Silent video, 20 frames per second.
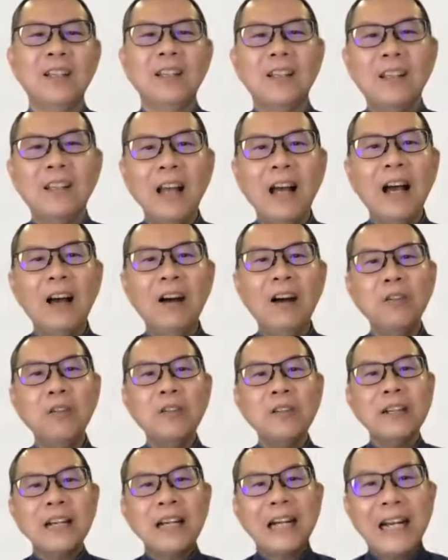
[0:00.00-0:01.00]

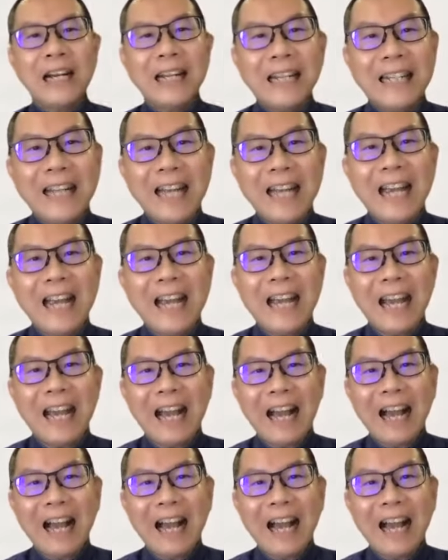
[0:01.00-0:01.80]
Now that